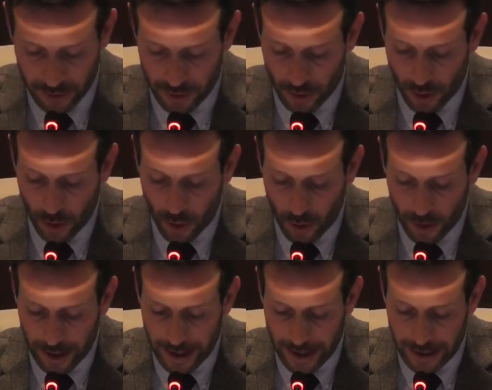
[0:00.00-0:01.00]
the
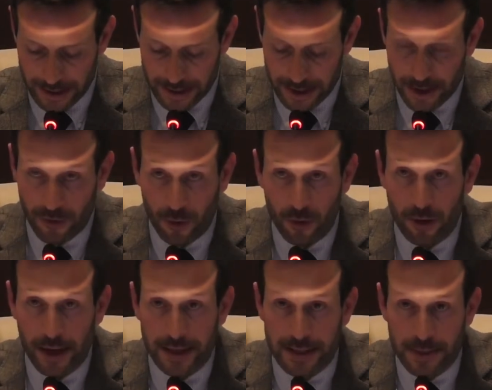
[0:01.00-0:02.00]
all civil
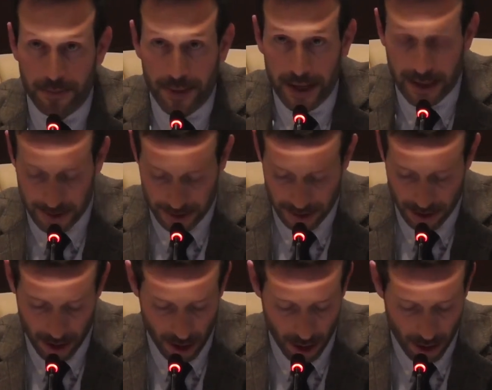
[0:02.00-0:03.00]
aspects
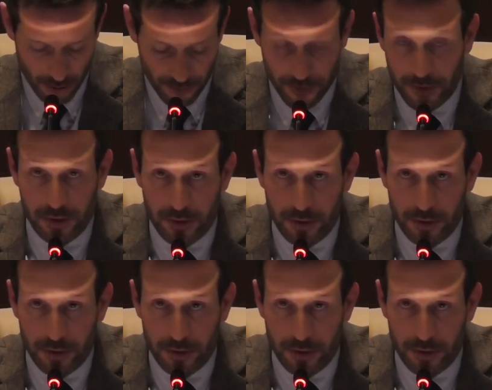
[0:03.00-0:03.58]
of the